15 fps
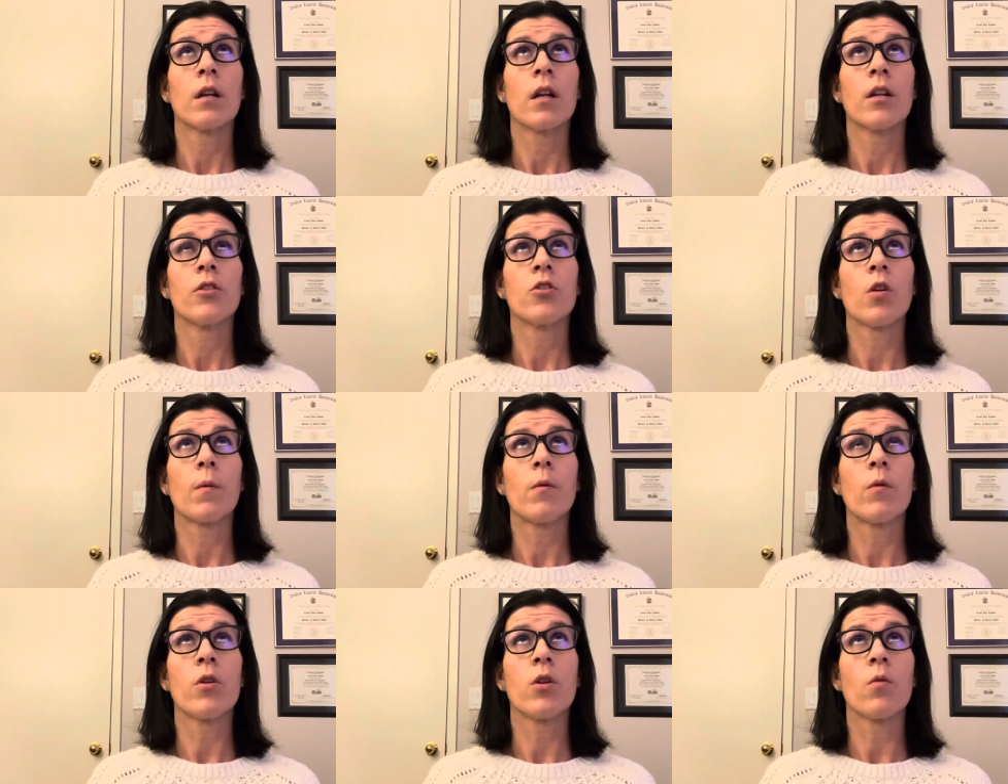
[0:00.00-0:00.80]
And join me
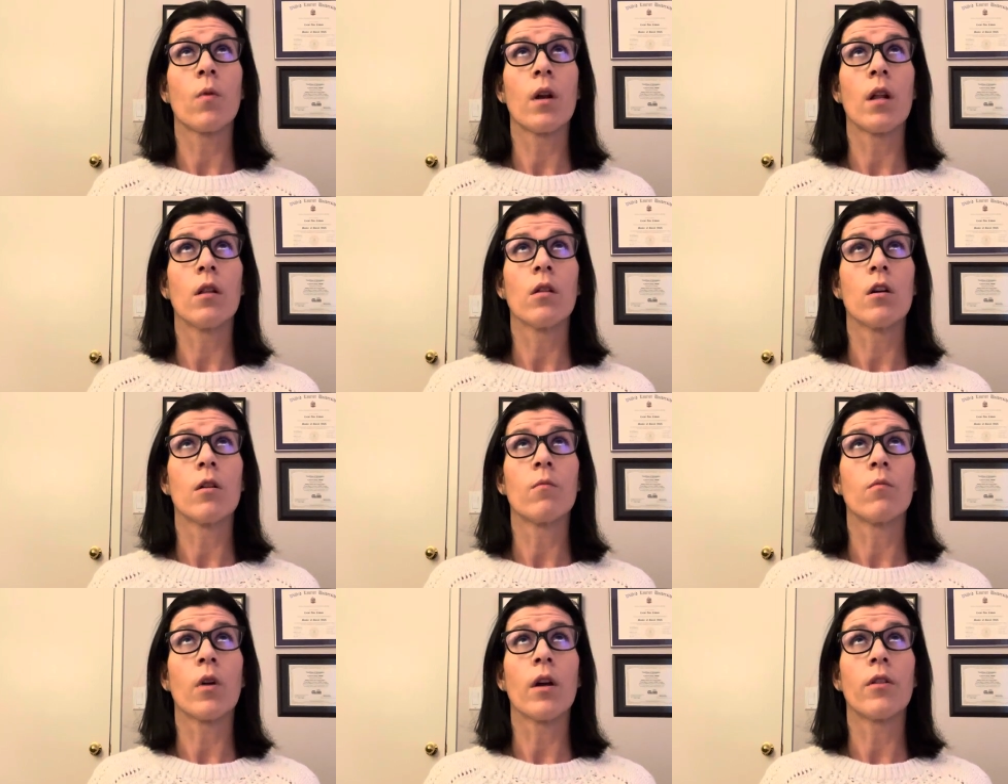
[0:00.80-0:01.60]
when you're ready, long
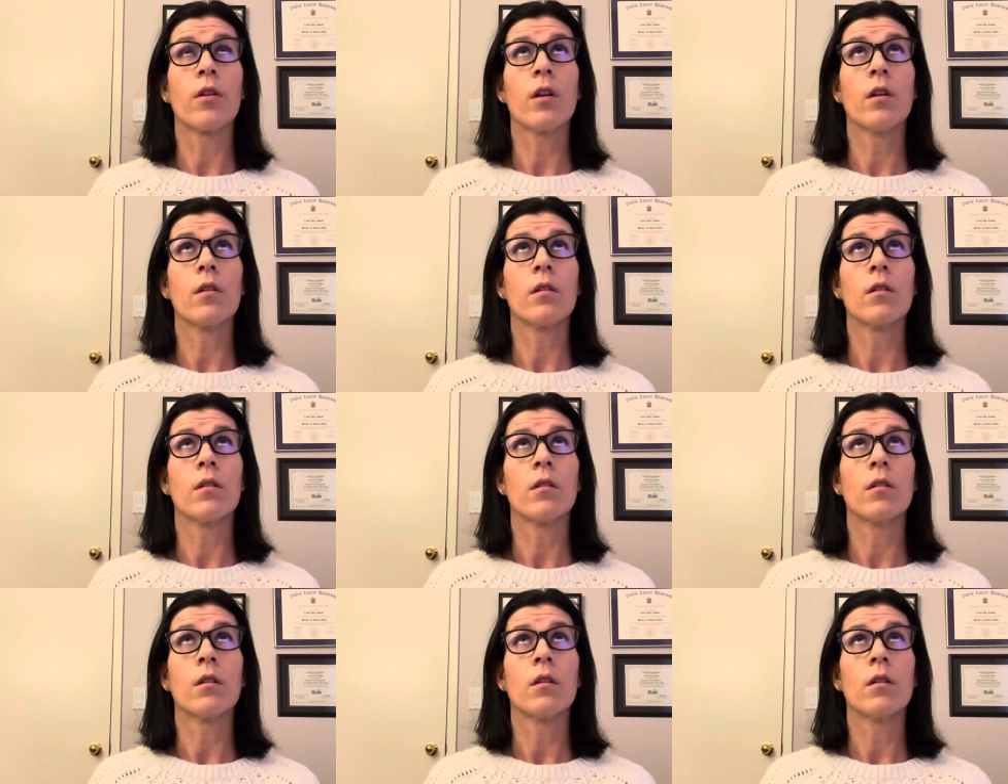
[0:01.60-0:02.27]
breath in